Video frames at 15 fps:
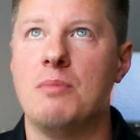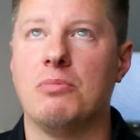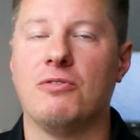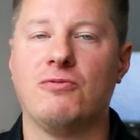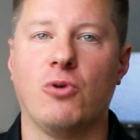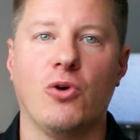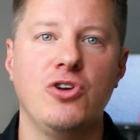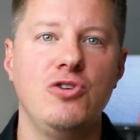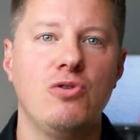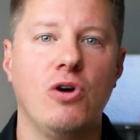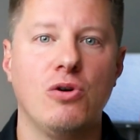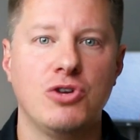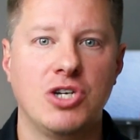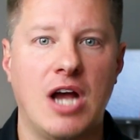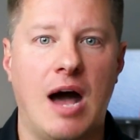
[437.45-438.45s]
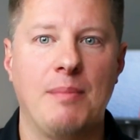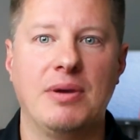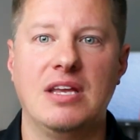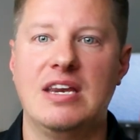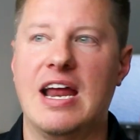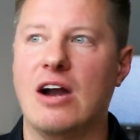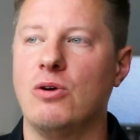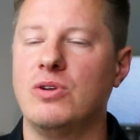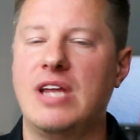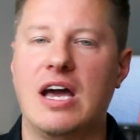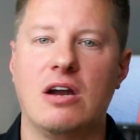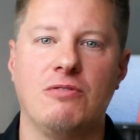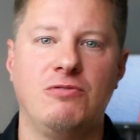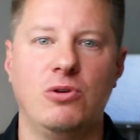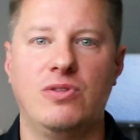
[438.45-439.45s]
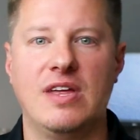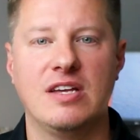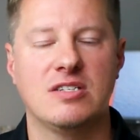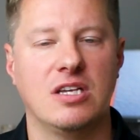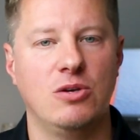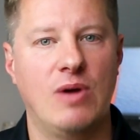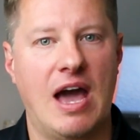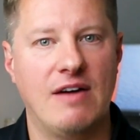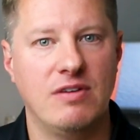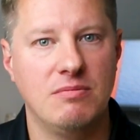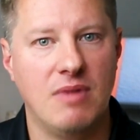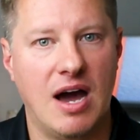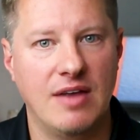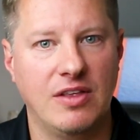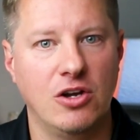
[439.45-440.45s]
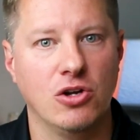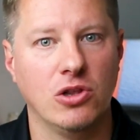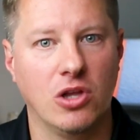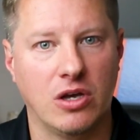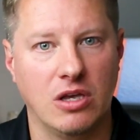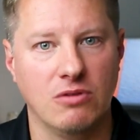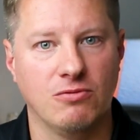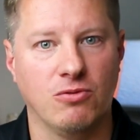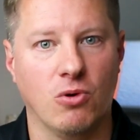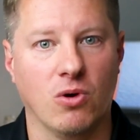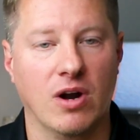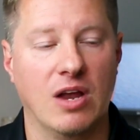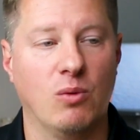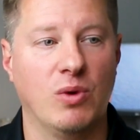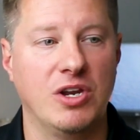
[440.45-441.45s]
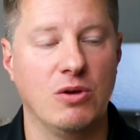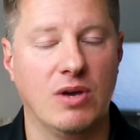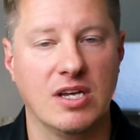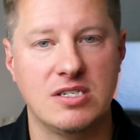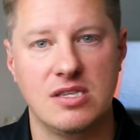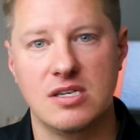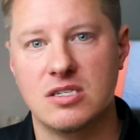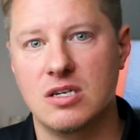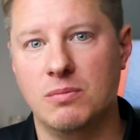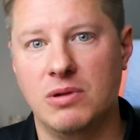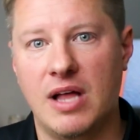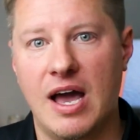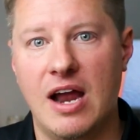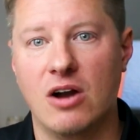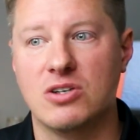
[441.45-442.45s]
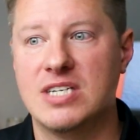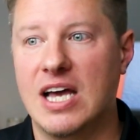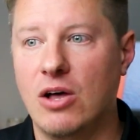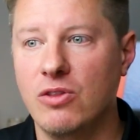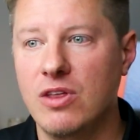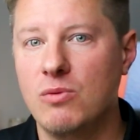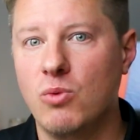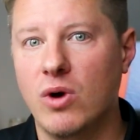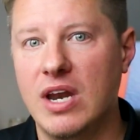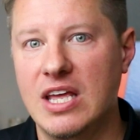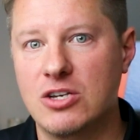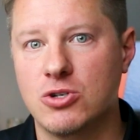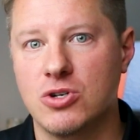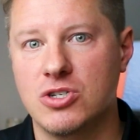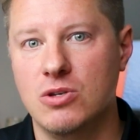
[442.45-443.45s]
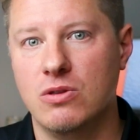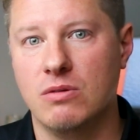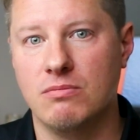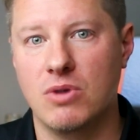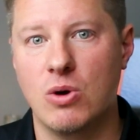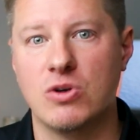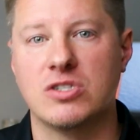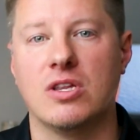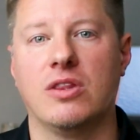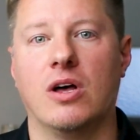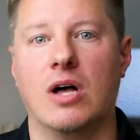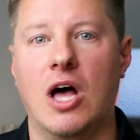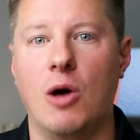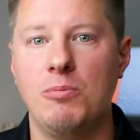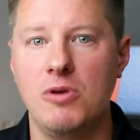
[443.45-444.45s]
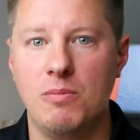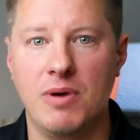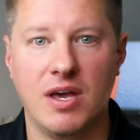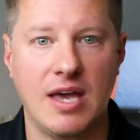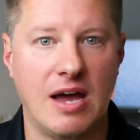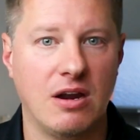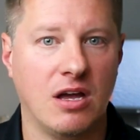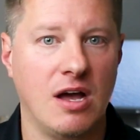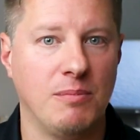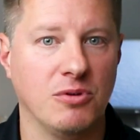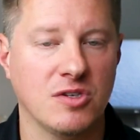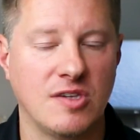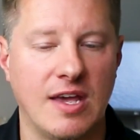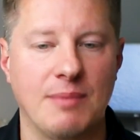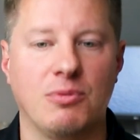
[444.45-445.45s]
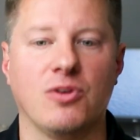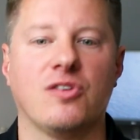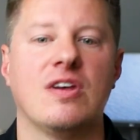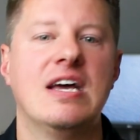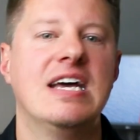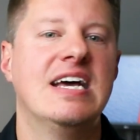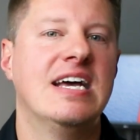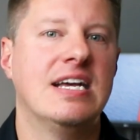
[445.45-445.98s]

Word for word: Before you go shopping, narrow down a few things that you have in mind that you're looking for. And when you get to the supplier, tell them what interests you the most. They'll help you pick out a couple samples.